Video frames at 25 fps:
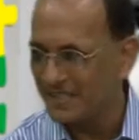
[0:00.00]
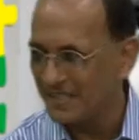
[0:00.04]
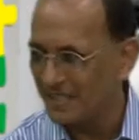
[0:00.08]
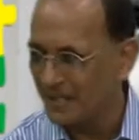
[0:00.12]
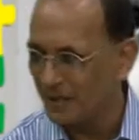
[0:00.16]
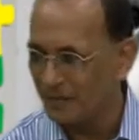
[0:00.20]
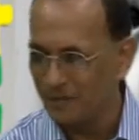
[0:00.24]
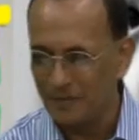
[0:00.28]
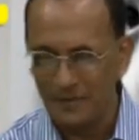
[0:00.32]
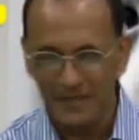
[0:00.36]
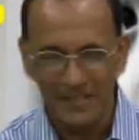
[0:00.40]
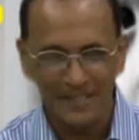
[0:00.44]

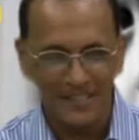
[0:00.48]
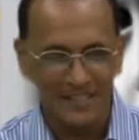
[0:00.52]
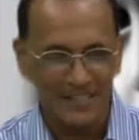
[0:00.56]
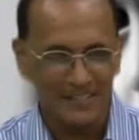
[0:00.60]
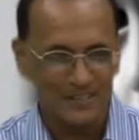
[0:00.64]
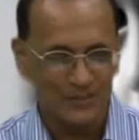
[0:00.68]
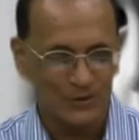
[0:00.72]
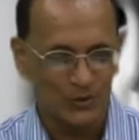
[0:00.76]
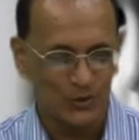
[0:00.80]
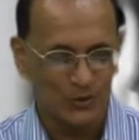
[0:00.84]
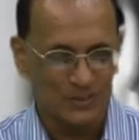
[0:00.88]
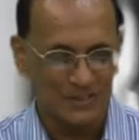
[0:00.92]
completely
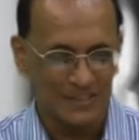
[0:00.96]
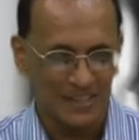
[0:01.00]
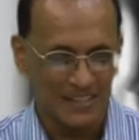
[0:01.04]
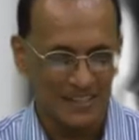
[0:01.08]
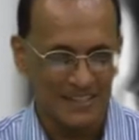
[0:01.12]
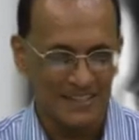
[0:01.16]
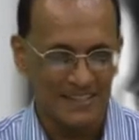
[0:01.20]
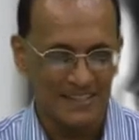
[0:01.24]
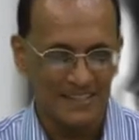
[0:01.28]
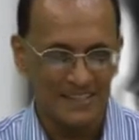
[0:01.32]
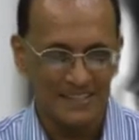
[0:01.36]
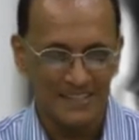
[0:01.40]

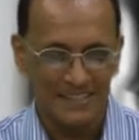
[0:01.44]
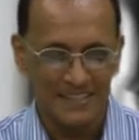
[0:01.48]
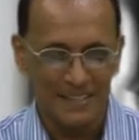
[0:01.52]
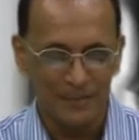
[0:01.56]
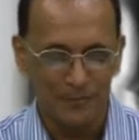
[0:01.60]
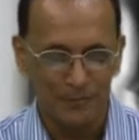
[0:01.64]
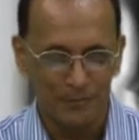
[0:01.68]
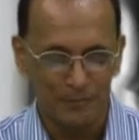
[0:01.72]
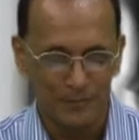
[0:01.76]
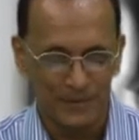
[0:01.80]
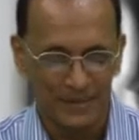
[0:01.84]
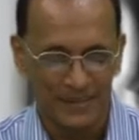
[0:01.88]
socially
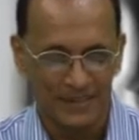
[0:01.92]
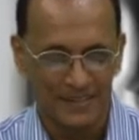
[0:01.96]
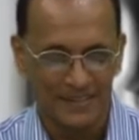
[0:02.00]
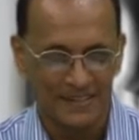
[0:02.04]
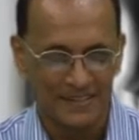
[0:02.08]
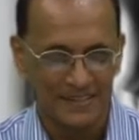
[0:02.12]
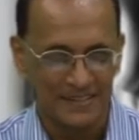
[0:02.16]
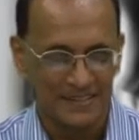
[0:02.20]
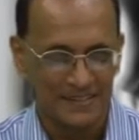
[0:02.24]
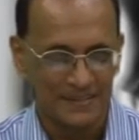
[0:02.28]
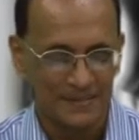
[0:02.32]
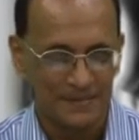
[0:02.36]

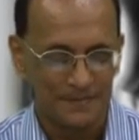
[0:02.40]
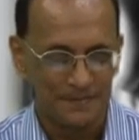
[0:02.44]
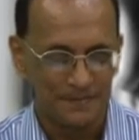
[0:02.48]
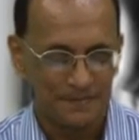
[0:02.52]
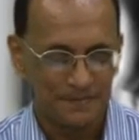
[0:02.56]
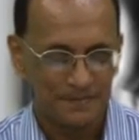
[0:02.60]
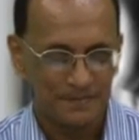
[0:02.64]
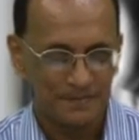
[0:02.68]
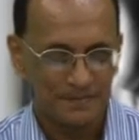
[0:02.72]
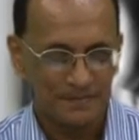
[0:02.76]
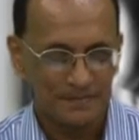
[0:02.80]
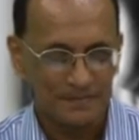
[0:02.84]
impaired,
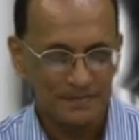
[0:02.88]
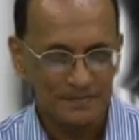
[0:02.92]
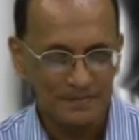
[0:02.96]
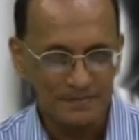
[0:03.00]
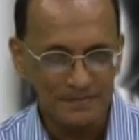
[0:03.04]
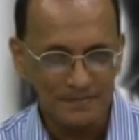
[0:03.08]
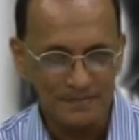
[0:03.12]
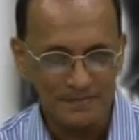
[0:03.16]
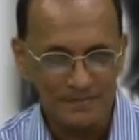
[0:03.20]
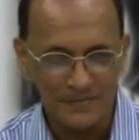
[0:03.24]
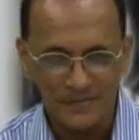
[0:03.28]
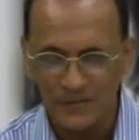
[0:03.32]

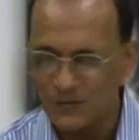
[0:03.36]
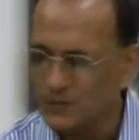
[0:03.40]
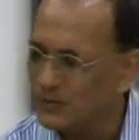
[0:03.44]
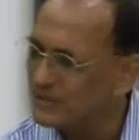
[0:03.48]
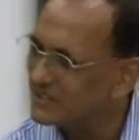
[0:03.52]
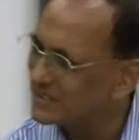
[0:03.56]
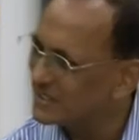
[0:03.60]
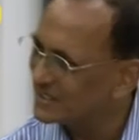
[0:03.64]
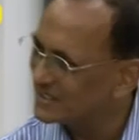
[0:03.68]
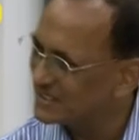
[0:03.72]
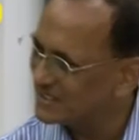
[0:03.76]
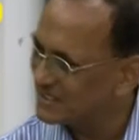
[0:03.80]

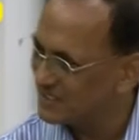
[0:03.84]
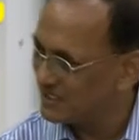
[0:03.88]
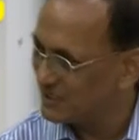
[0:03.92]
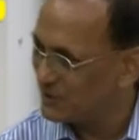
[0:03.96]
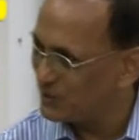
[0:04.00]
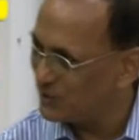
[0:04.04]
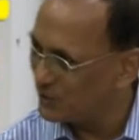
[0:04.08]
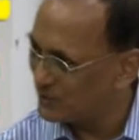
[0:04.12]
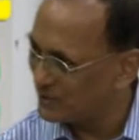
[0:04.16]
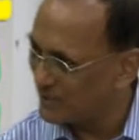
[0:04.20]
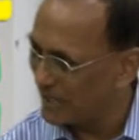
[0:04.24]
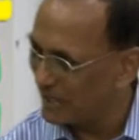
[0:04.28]
with a
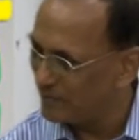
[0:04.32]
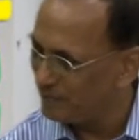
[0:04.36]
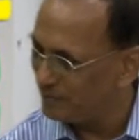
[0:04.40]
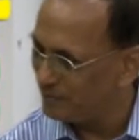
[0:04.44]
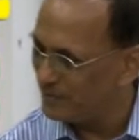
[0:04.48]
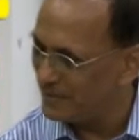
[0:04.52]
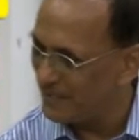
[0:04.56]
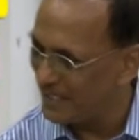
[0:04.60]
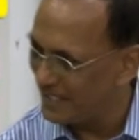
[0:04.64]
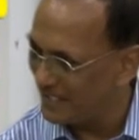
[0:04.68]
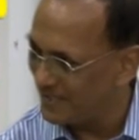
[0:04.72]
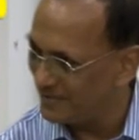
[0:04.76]
stereotype
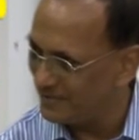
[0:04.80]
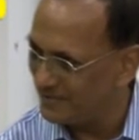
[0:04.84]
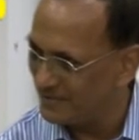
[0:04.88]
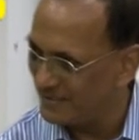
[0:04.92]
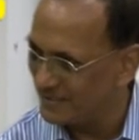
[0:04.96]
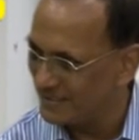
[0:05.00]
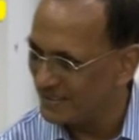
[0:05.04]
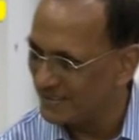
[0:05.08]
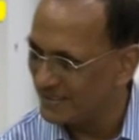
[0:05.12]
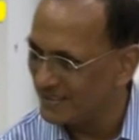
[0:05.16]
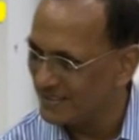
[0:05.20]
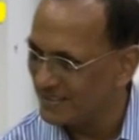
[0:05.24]

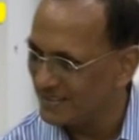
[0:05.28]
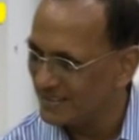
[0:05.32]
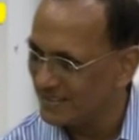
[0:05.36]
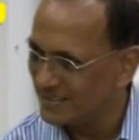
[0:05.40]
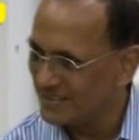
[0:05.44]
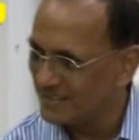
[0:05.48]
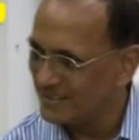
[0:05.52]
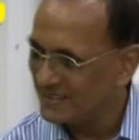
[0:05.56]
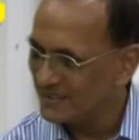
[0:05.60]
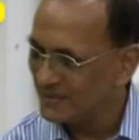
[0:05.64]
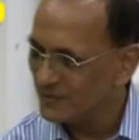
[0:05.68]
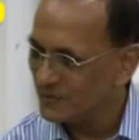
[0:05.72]
behavior,
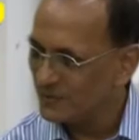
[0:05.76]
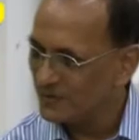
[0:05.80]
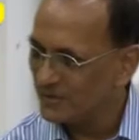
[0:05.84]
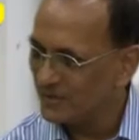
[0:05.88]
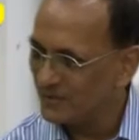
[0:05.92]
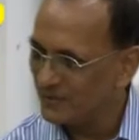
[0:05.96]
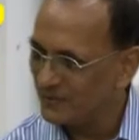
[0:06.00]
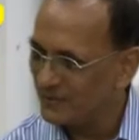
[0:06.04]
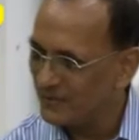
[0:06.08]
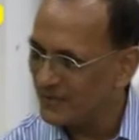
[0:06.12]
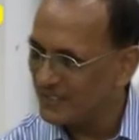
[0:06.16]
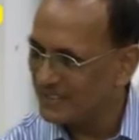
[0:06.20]
with a
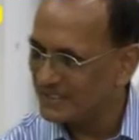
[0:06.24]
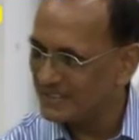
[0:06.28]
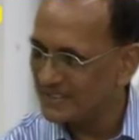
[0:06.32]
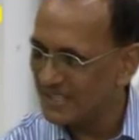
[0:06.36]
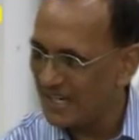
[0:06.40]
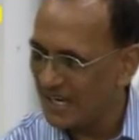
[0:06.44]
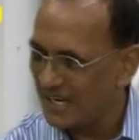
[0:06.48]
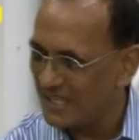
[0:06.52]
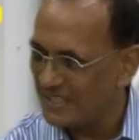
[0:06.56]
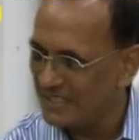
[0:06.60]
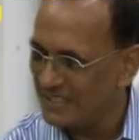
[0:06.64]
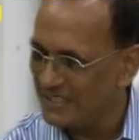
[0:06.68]
fixed
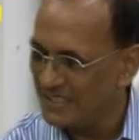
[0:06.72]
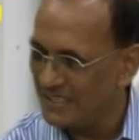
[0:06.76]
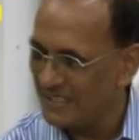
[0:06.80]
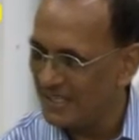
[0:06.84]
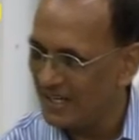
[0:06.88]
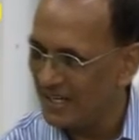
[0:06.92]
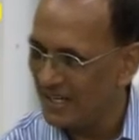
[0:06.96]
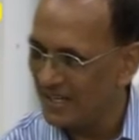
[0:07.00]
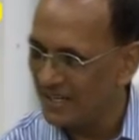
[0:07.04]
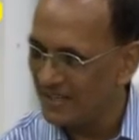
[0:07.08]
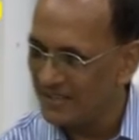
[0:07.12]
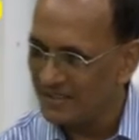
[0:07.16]

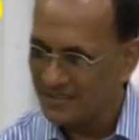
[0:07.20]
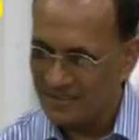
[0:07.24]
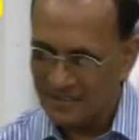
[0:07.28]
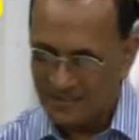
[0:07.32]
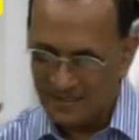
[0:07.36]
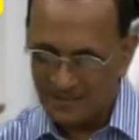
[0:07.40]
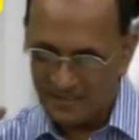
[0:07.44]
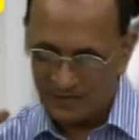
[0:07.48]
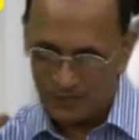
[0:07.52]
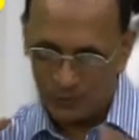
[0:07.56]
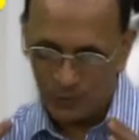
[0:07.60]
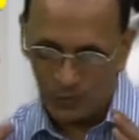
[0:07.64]
idea.
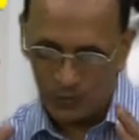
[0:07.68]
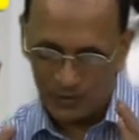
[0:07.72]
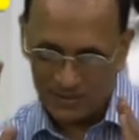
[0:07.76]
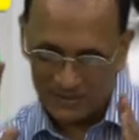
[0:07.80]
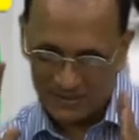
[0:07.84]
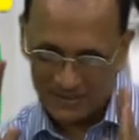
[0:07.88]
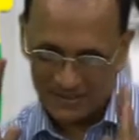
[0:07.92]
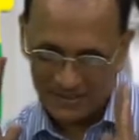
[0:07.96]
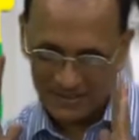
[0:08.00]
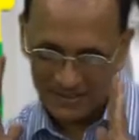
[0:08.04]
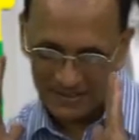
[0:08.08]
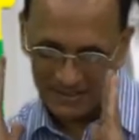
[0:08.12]
He
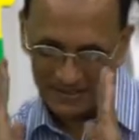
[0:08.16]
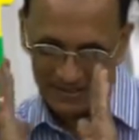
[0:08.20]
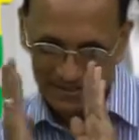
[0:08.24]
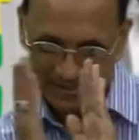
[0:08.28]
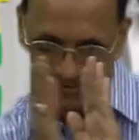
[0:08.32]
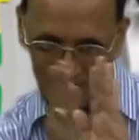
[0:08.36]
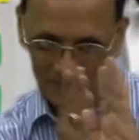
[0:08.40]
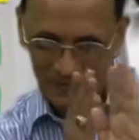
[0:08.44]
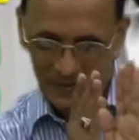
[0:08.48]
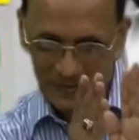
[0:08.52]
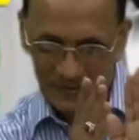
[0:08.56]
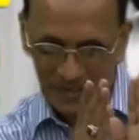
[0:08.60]
walks
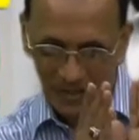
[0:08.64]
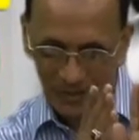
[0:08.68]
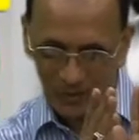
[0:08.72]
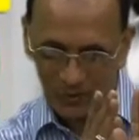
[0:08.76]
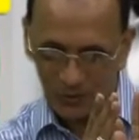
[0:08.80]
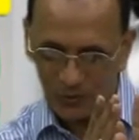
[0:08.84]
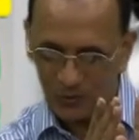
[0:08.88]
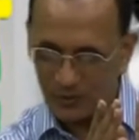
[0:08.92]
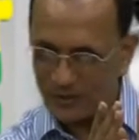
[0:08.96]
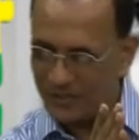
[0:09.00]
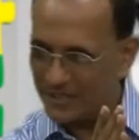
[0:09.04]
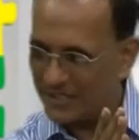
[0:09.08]
just without
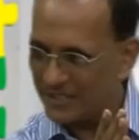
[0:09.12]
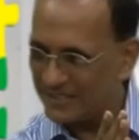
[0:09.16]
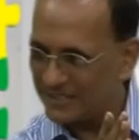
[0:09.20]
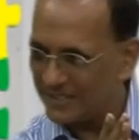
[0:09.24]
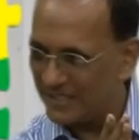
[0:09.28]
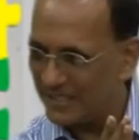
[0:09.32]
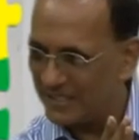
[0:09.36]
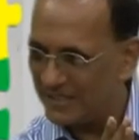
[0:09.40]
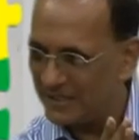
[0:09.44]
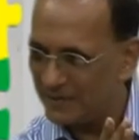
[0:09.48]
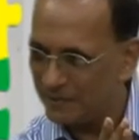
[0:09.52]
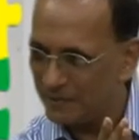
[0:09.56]
looking at
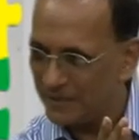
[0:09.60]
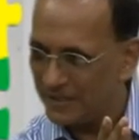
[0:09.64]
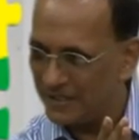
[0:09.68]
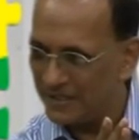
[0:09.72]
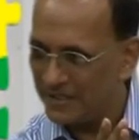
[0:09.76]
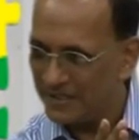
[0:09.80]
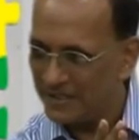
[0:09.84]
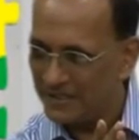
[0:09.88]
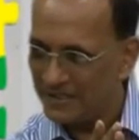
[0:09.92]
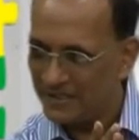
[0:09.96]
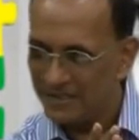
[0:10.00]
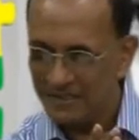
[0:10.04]

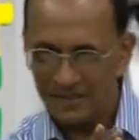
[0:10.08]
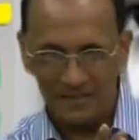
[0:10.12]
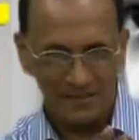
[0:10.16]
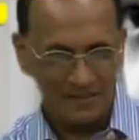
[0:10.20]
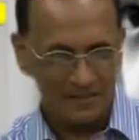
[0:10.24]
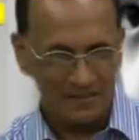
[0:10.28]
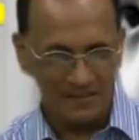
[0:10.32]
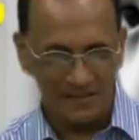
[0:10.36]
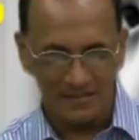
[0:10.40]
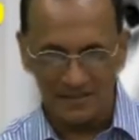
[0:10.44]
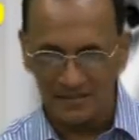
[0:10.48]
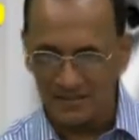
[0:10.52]
anybody. He
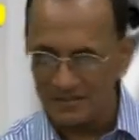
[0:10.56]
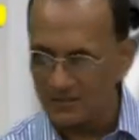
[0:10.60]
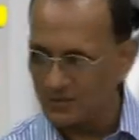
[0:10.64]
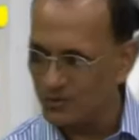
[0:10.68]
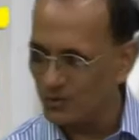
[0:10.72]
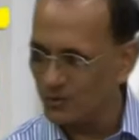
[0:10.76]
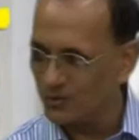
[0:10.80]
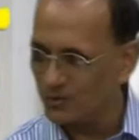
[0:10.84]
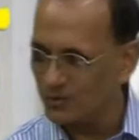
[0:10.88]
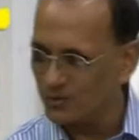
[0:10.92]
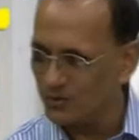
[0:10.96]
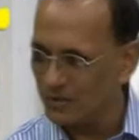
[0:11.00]
doesn't
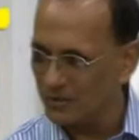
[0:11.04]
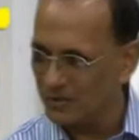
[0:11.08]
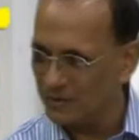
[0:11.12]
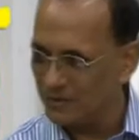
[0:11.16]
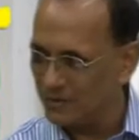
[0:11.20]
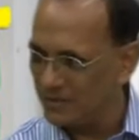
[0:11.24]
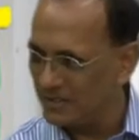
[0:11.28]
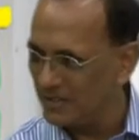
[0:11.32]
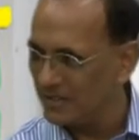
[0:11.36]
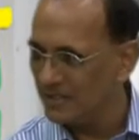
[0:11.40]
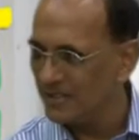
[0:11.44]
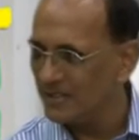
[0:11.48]
talk to
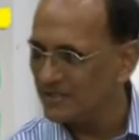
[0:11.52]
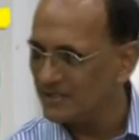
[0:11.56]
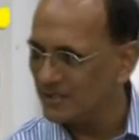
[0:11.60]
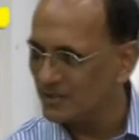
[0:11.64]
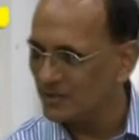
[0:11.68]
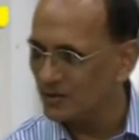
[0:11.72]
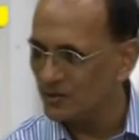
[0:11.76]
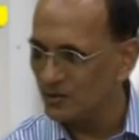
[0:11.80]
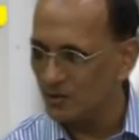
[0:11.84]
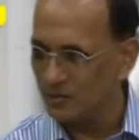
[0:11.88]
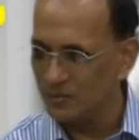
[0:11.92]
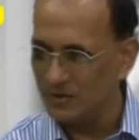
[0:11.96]
anybody,
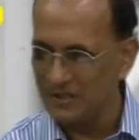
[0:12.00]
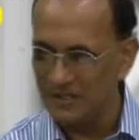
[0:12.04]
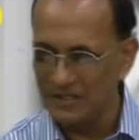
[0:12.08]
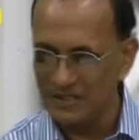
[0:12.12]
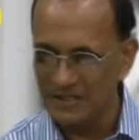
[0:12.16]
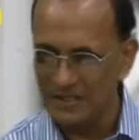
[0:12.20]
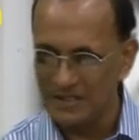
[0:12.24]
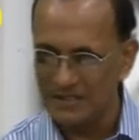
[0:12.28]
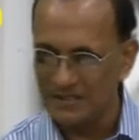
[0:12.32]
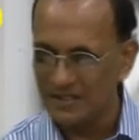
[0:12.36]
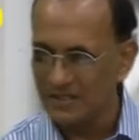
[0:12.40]
doesn't communicate,